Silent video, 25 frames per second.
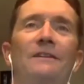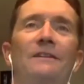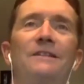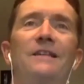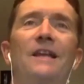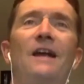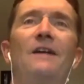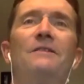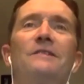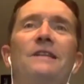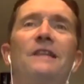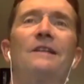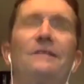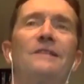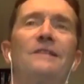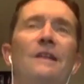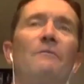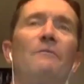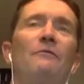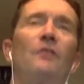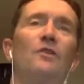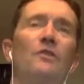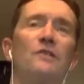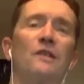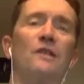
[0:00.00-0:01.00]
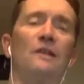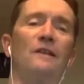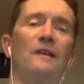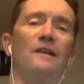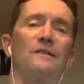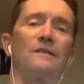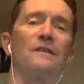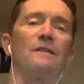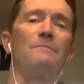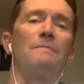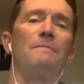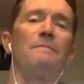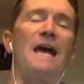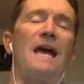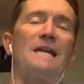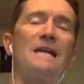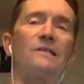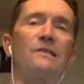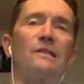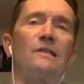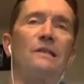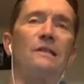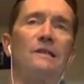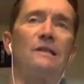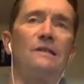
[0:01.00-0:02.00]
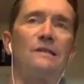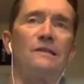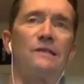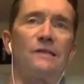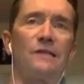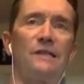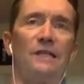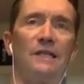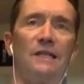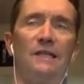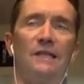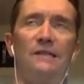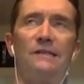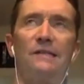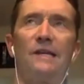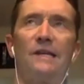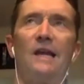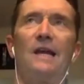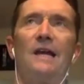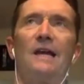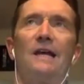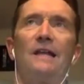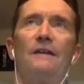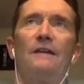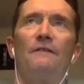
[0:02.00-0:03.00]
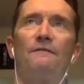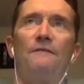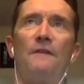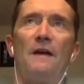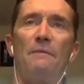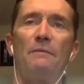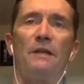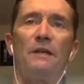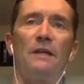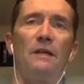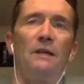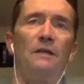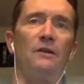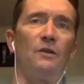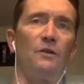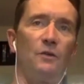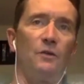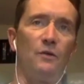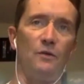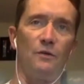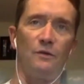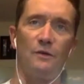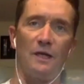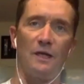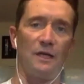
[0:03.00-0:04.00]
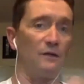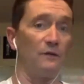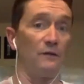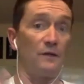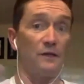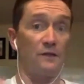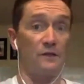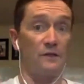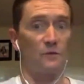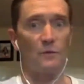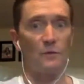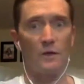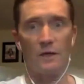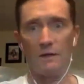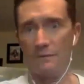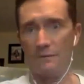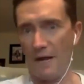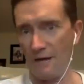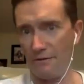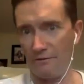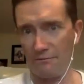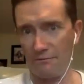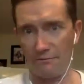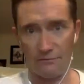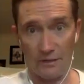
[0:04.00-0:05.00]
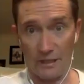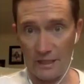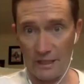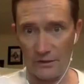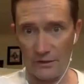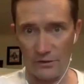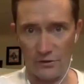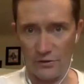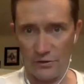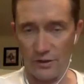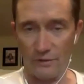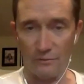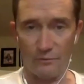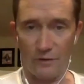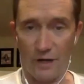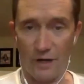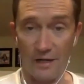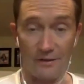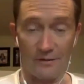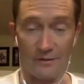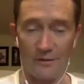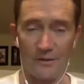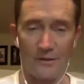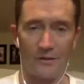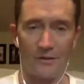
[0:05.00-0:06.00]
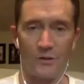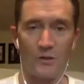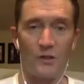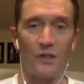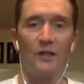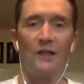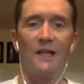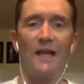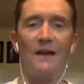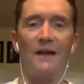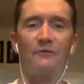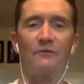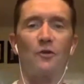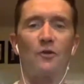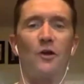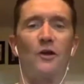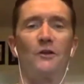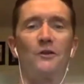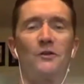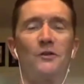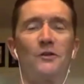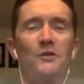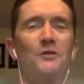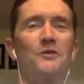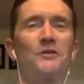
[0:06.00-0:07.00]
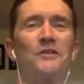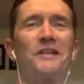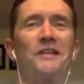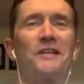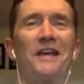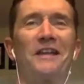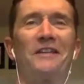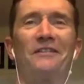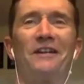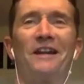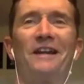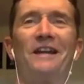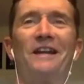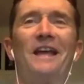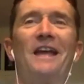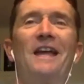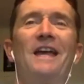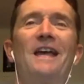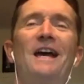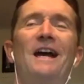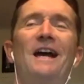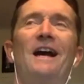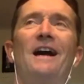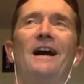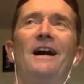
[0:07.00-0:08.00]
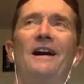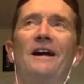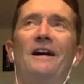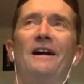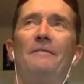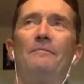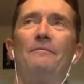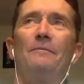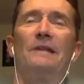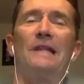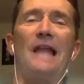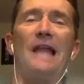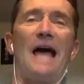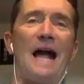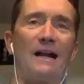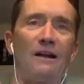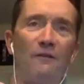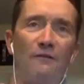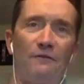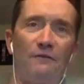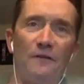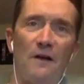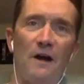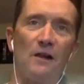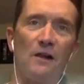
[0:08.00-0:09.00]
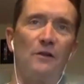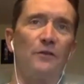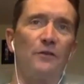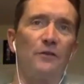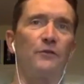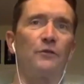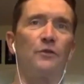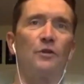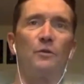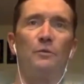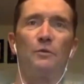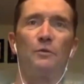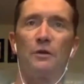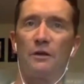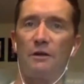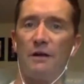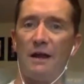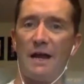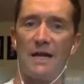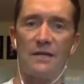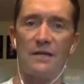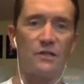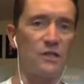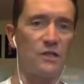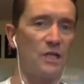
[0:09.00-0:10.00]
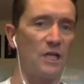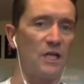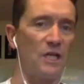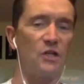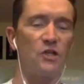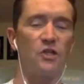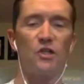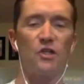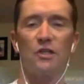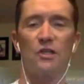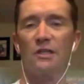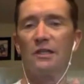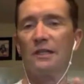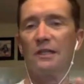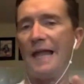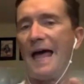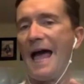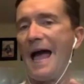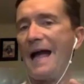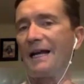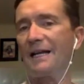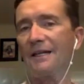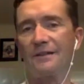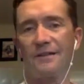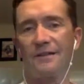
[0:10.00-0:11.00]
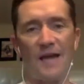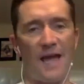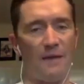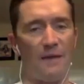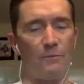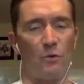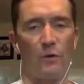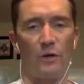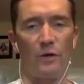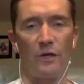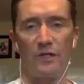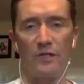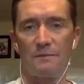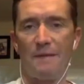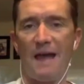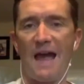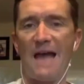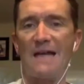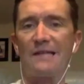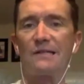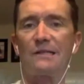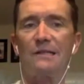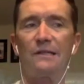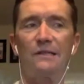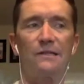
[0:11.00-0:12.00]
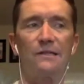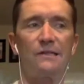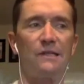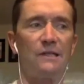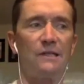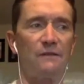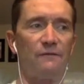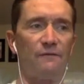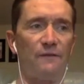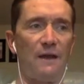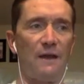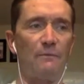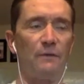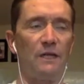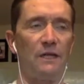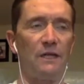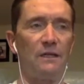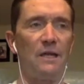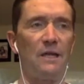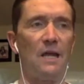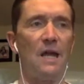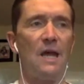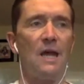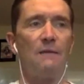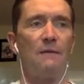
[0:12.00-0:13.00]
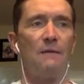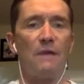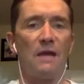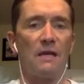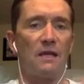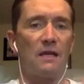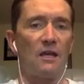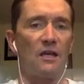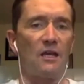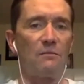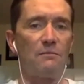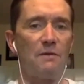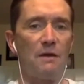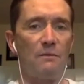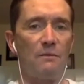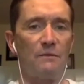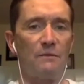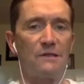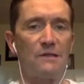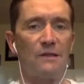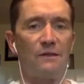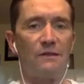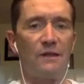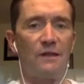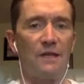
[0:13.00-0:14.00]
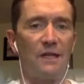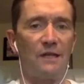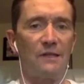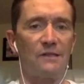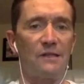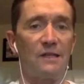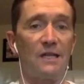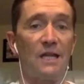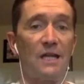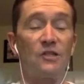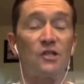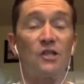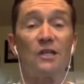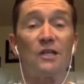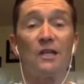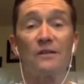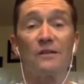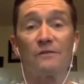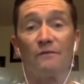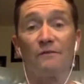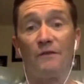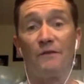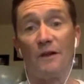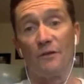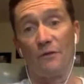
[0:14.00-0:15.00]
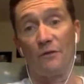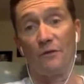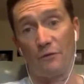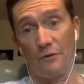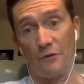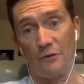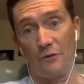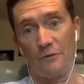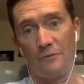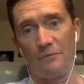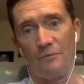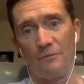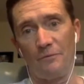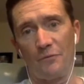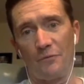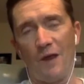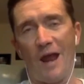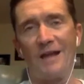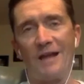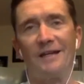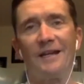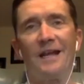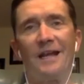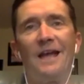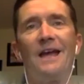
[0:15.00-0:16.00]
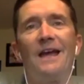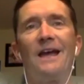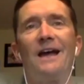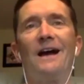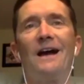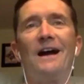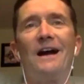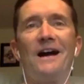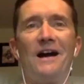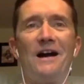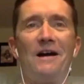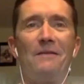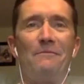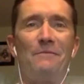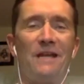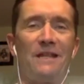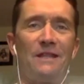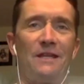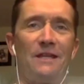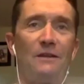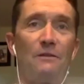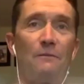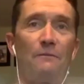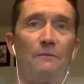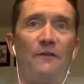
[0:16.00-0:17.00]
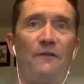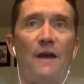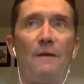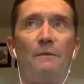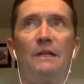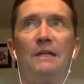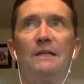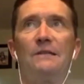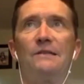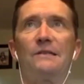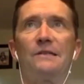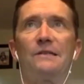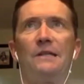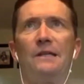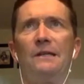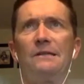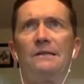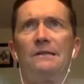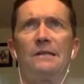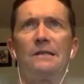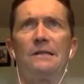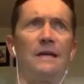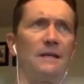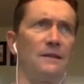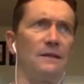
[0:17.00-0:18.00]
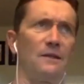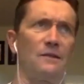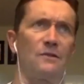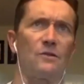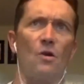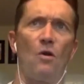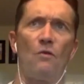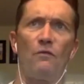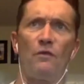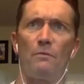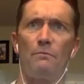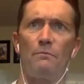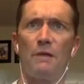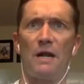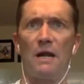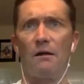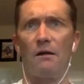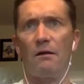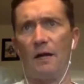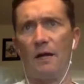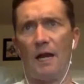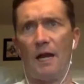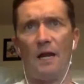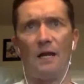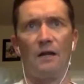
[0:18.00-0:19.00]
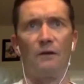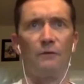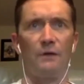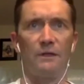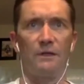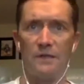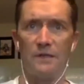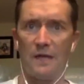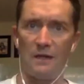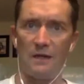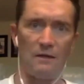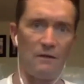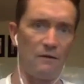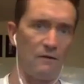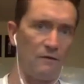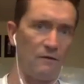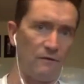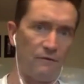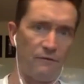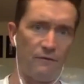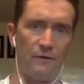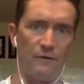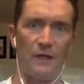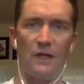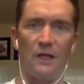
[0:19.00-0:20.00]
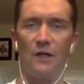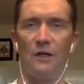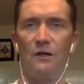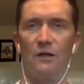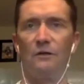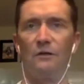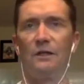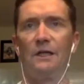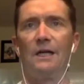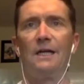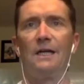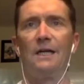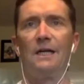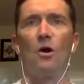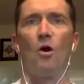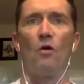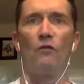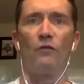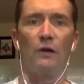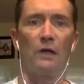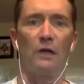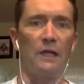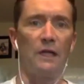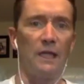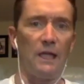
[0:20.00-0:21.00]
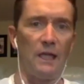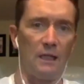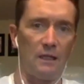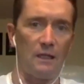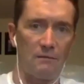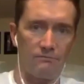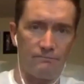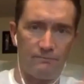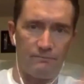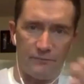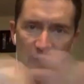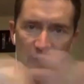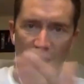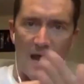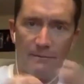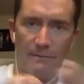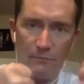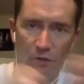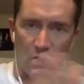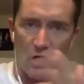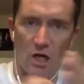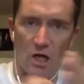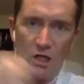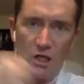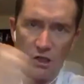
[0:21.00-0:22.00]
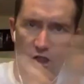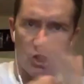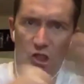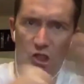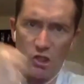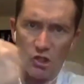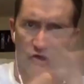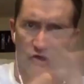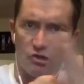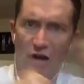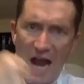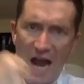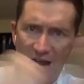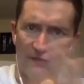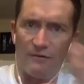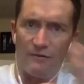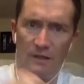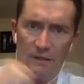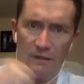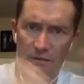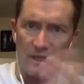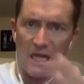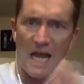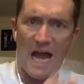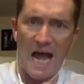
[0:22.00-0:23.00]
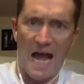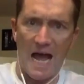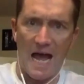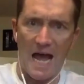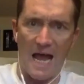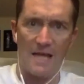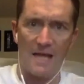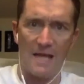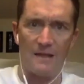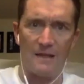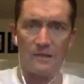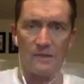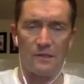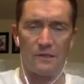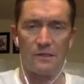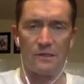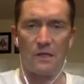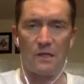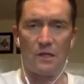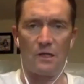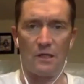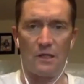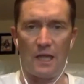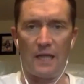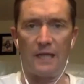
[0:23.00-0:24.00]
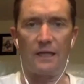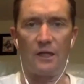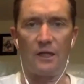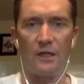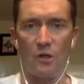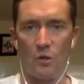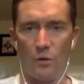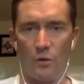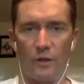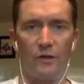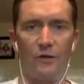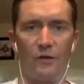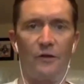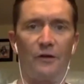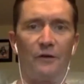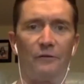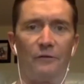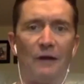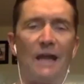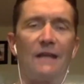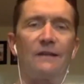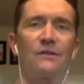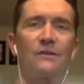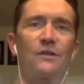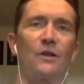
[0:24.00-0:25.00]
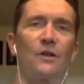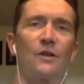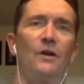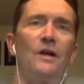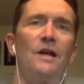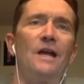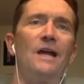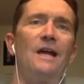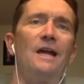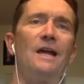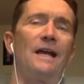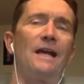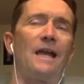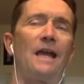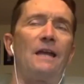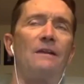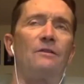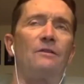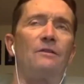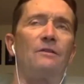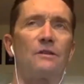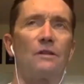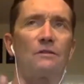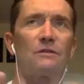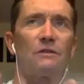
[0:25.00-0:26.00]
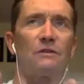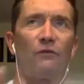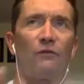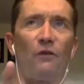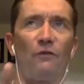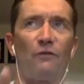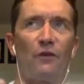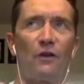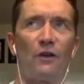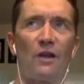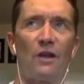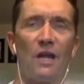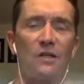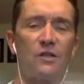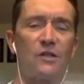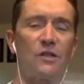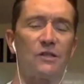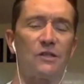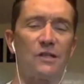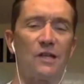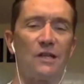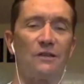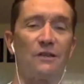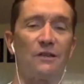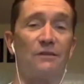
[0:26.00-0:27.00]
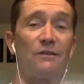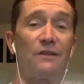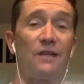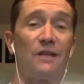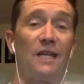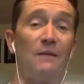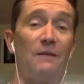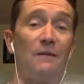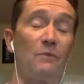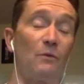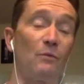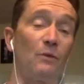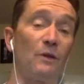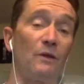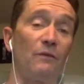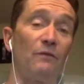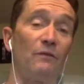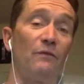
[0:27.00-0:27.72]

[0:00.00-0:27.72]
sounds like some version of this. The masculine sees the feminine who, you know, and this is one in my relationship, right? It's still after all these years together, right? Lack of follow through, procrastination, lack of time awareness. Masculine sees feminine making commitments to things, and then she doesn't follow through, right? And then the feminine sees like this overbearing, anal retentive, you know, overly time conscious driving guy that's just like annoying her, right? So again, there's a few variations on the theme, but we've